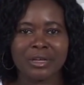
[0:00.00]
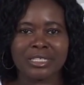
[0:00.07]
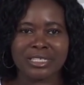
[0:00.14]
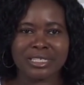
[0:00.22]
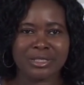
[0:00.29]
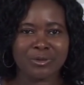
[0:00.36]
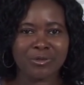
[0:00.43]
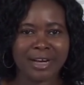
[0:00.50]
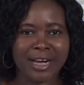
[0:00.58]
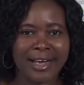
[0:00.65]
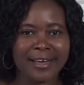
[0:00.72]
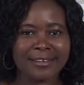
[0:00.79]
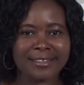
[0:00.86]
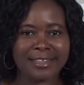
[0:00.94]
Is it 2
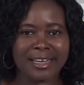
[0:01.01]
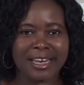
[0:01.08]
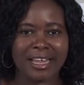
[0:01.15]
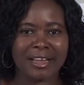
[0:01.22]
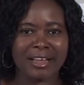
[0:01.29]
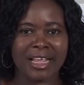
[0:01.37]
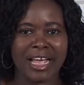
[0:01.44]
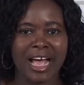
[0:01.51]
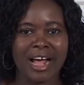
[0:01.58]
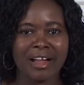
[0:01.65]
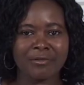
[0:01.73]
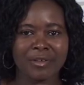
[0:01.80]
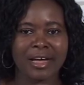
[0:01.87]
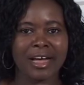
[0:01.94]
cars and a
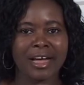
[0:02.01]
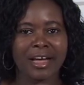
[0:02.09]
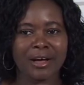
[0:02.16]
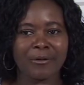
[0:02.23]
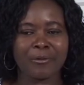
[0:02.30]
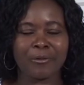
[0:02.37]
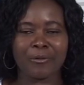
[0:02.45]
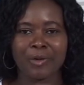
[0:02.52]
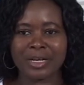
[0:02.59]
half car, or